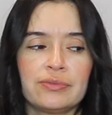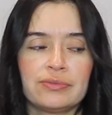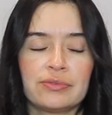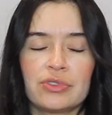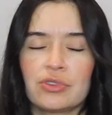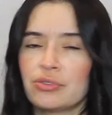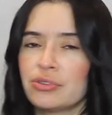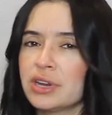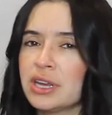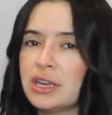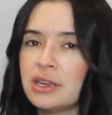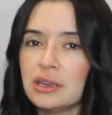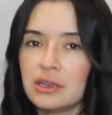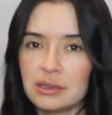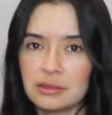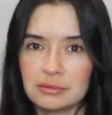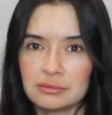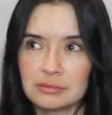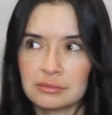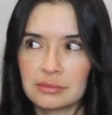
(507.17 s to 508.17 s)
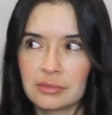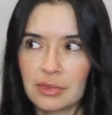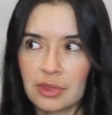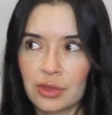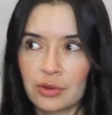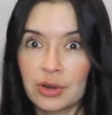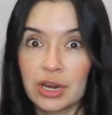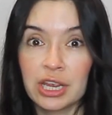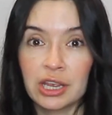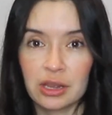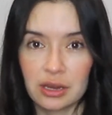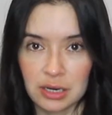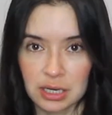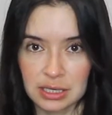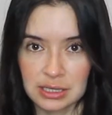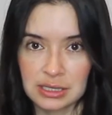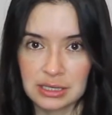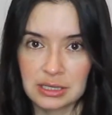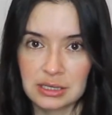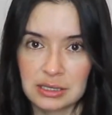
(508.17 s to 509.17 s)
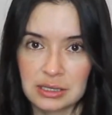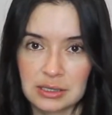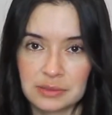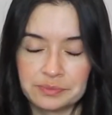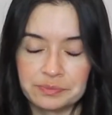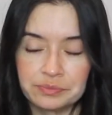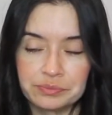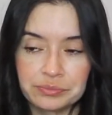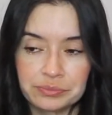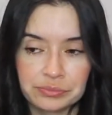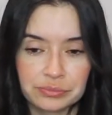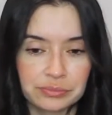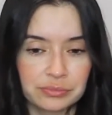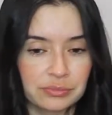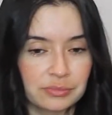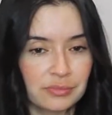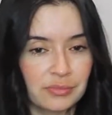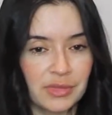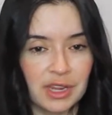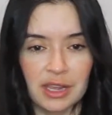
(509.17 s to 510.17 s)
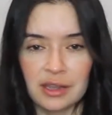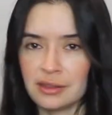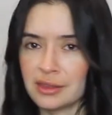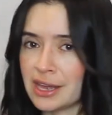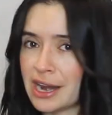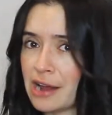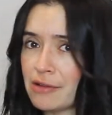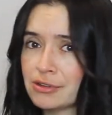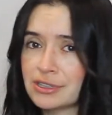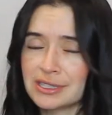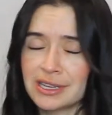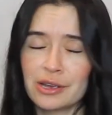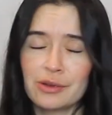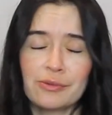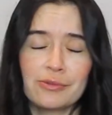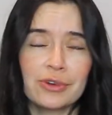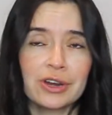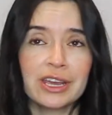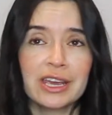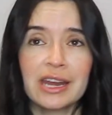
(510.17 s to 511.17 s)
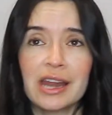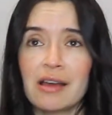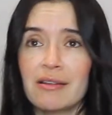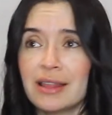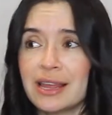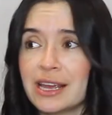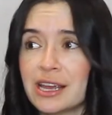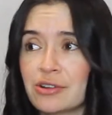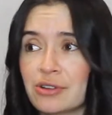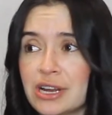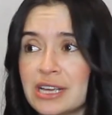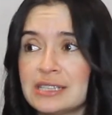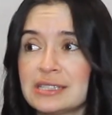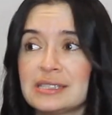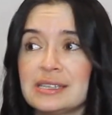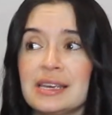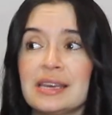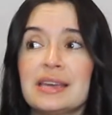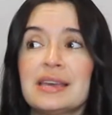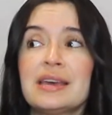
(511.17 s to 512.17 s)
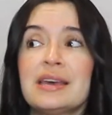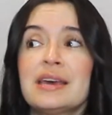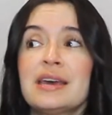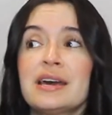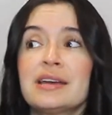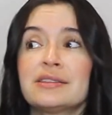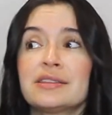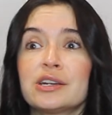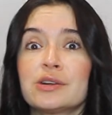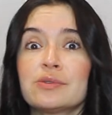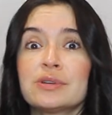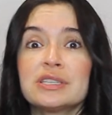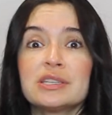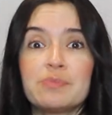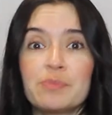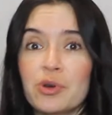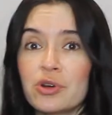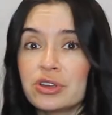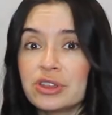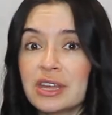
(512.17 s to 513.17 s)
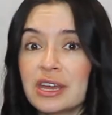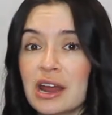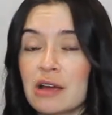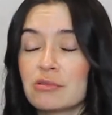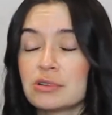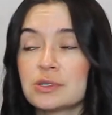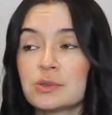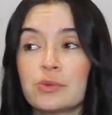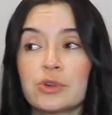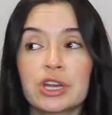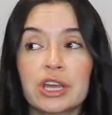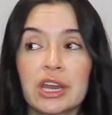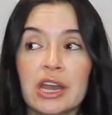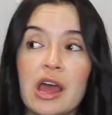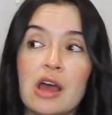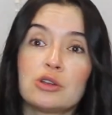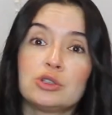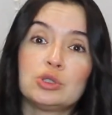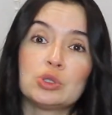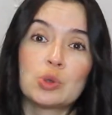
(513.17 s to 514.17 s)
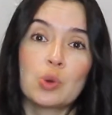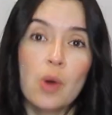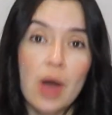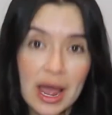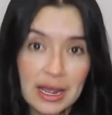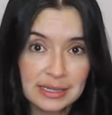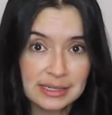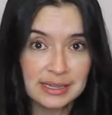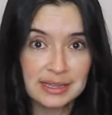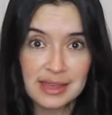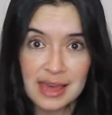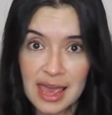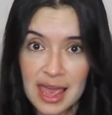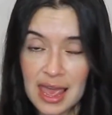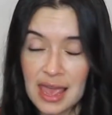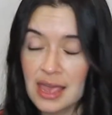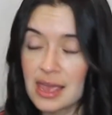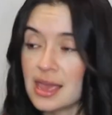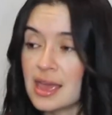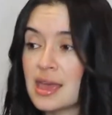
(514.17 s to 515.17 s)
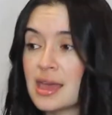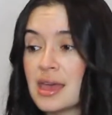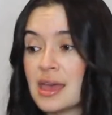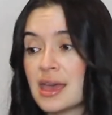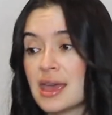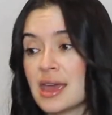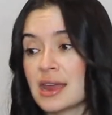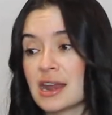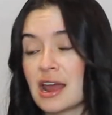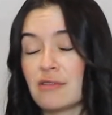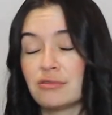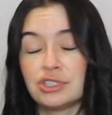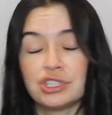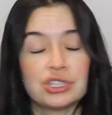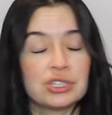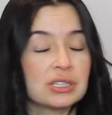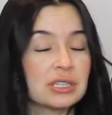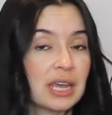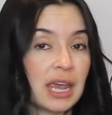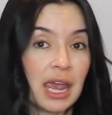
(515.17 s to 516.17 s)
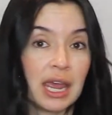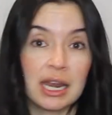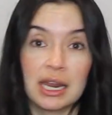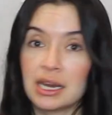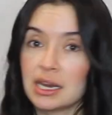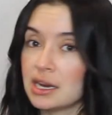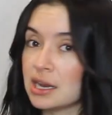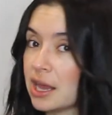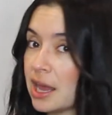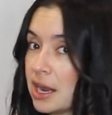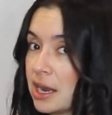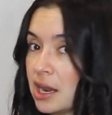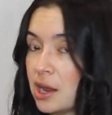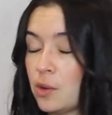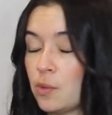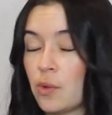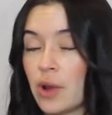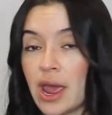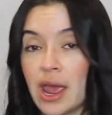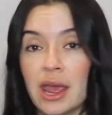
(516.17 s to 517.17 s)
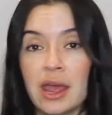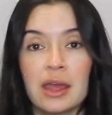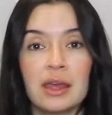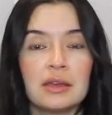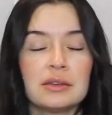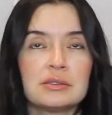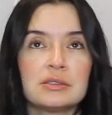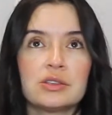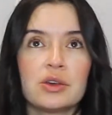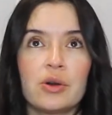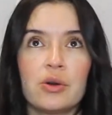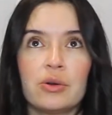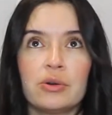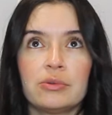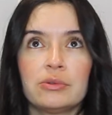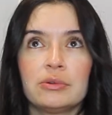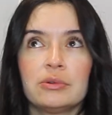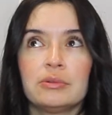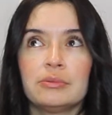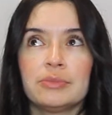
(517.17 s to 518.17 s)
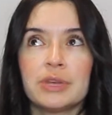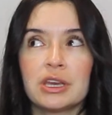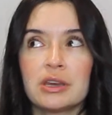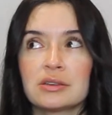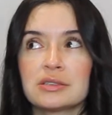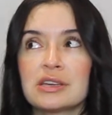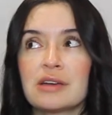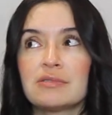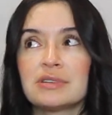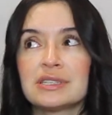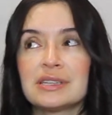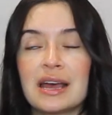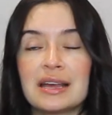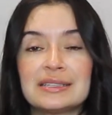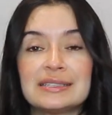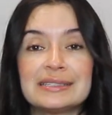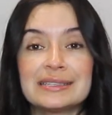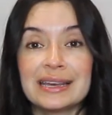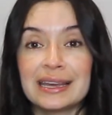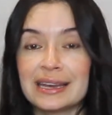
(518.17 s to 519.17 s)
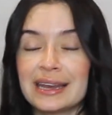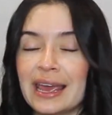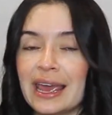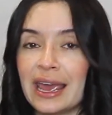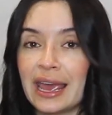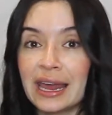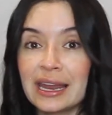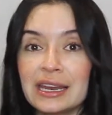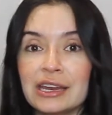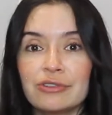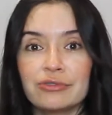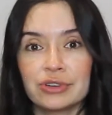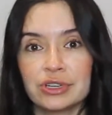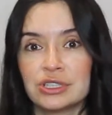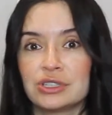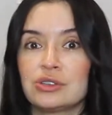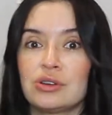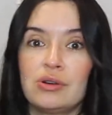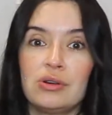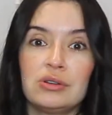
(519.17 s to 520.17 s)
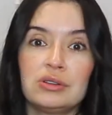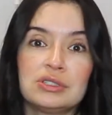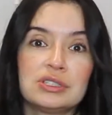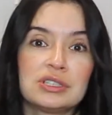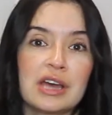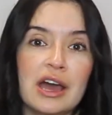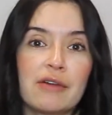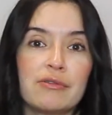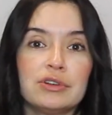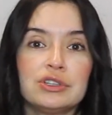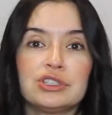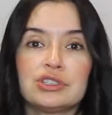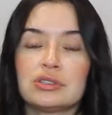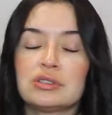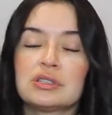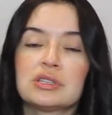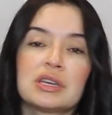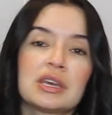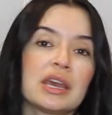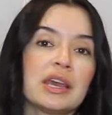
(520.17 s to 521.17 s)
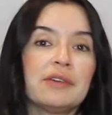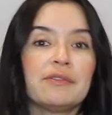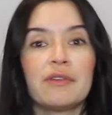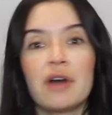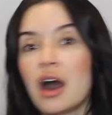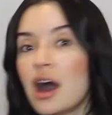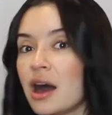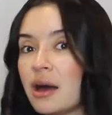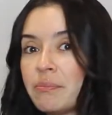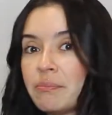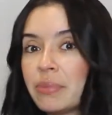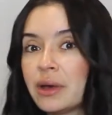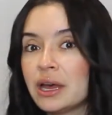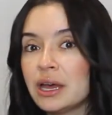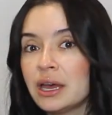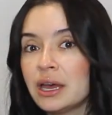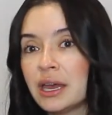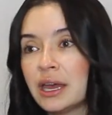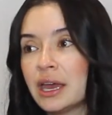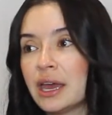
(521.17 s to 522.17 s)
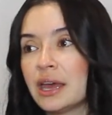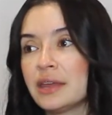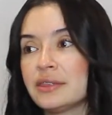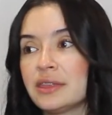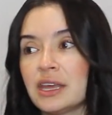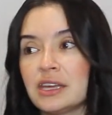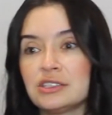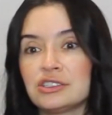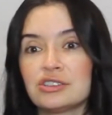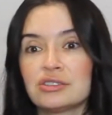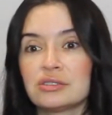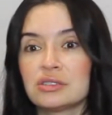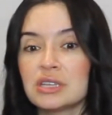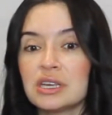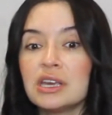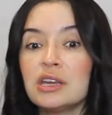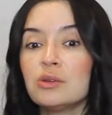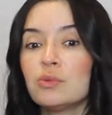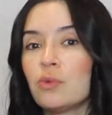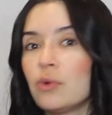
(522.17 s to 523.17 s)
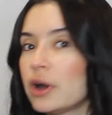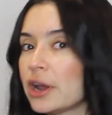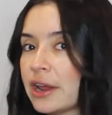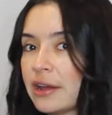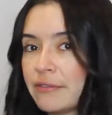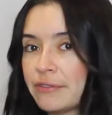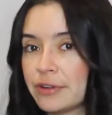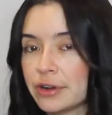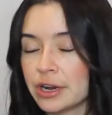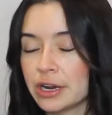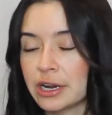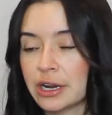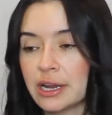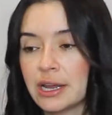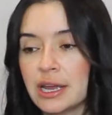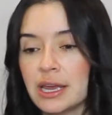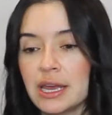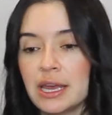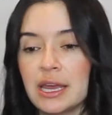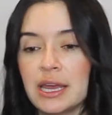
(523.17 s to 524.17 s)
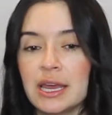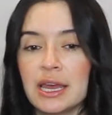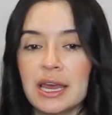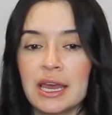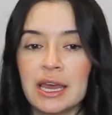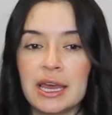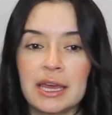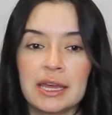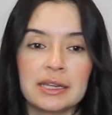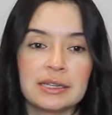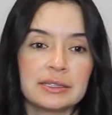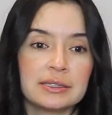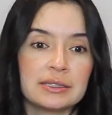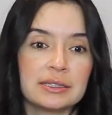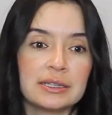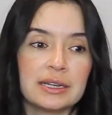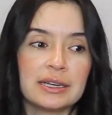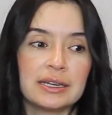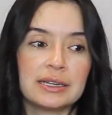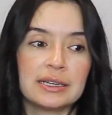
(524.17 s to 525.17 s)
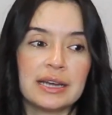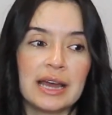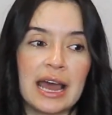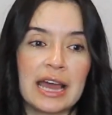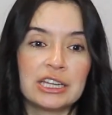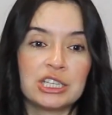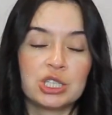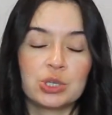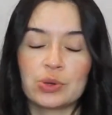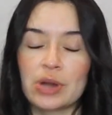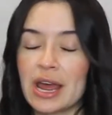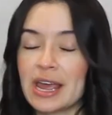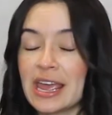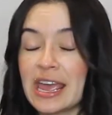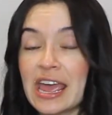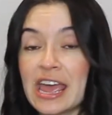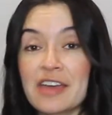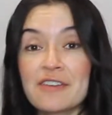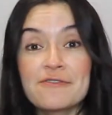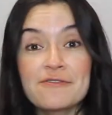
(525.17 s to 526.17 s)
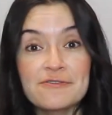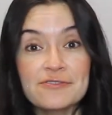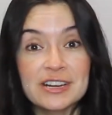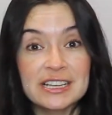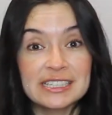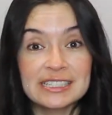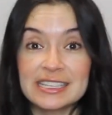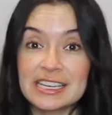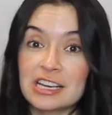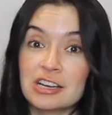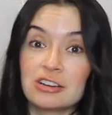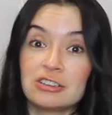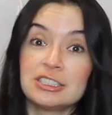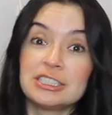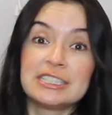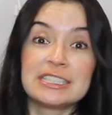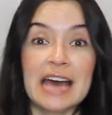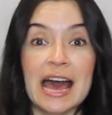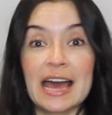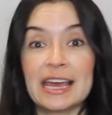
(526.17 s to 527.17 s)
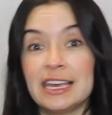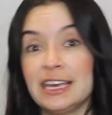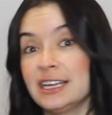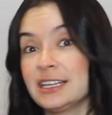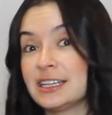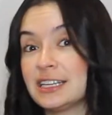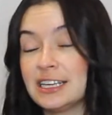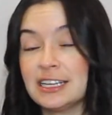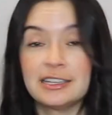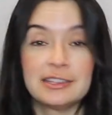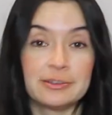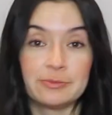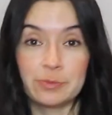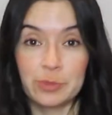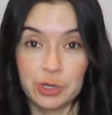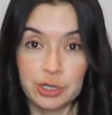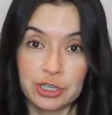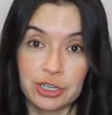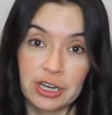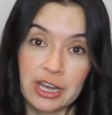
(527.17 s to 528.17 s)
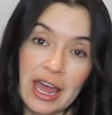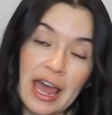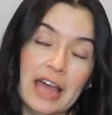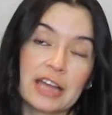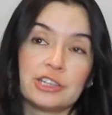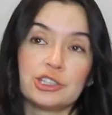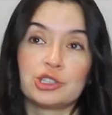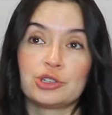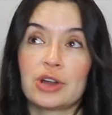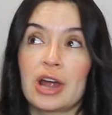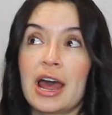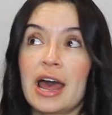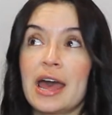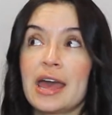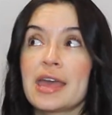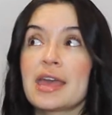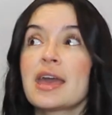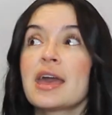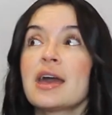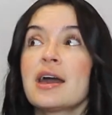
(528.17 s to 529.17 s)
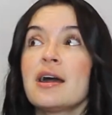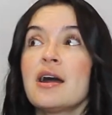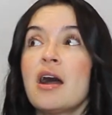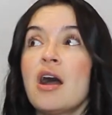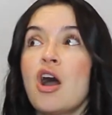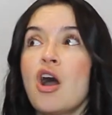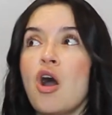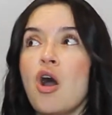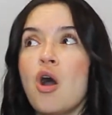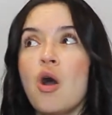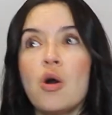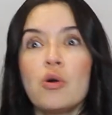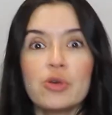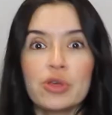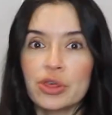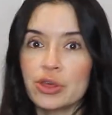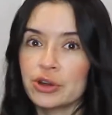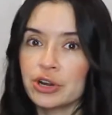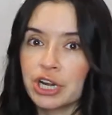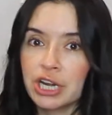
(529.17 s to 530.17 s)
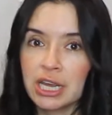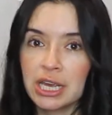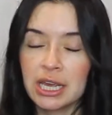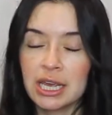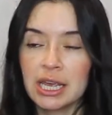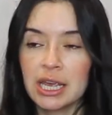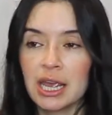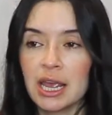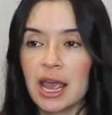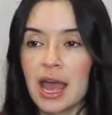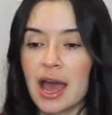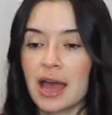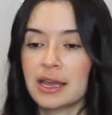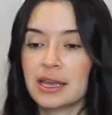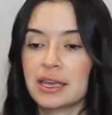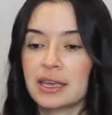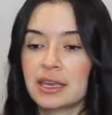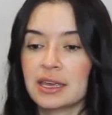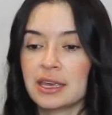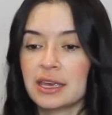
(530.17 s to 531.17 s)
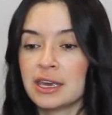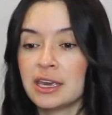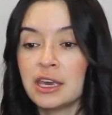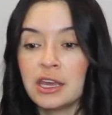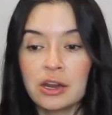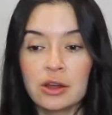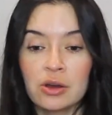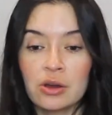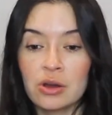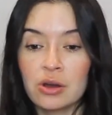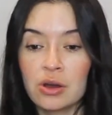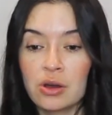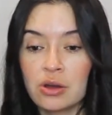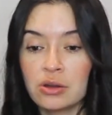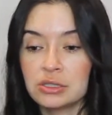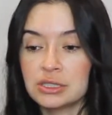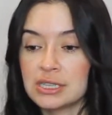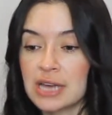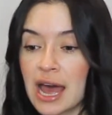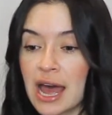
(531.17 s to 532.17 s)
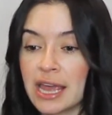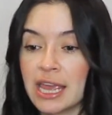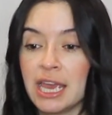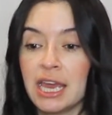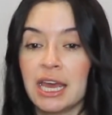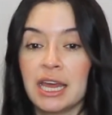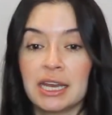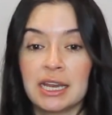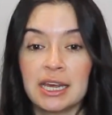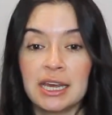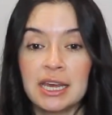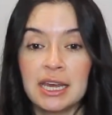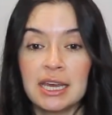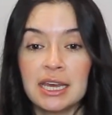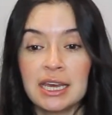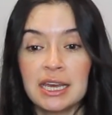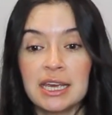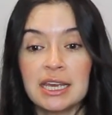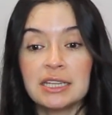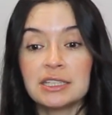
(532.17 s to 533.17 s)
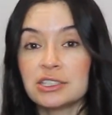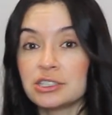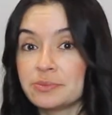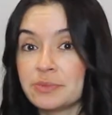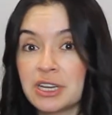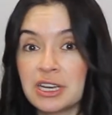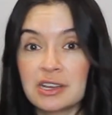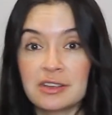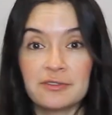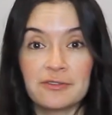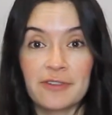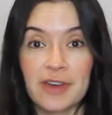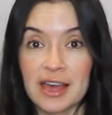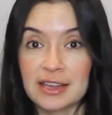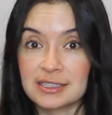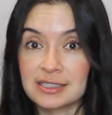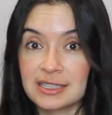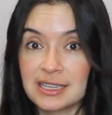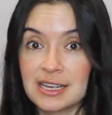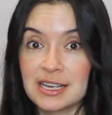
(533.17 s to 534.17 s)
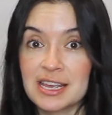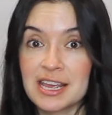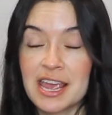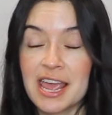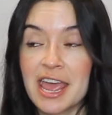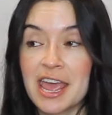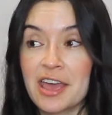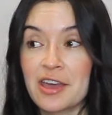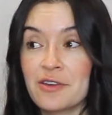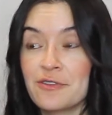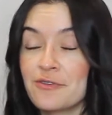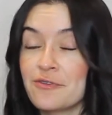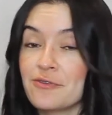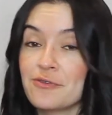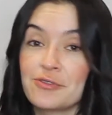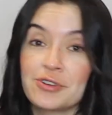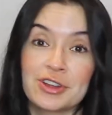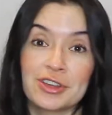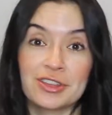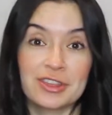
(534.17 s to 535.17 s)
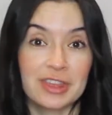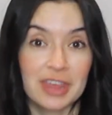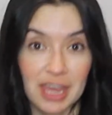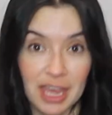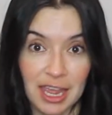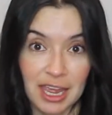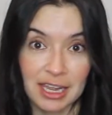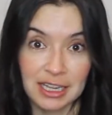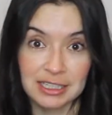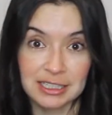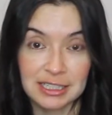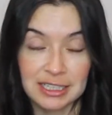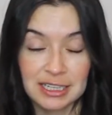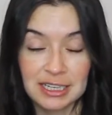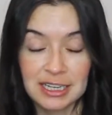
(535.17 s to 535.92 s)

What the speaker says: three years that I was like working out like crazy. There was a point that I was working out twice a day, and I was just gaining and gaining weight. So because I was not seeing any results, I would just give up and then just eat whatever. And I tried every single diet in the book. I tried Whole30, keto diet, intermittent fasting, everything,